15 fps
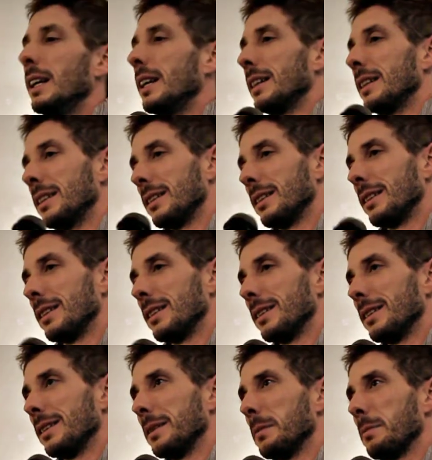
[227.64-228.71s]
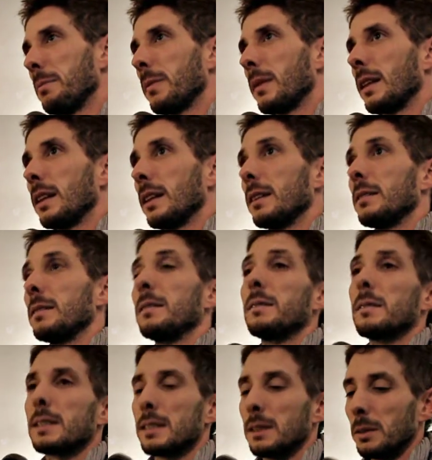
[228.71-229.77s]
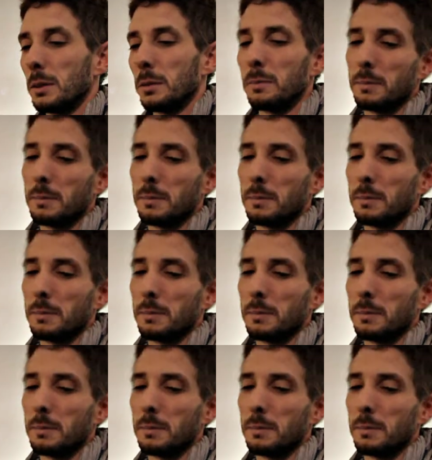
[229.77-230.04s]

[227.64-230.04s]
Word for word: and so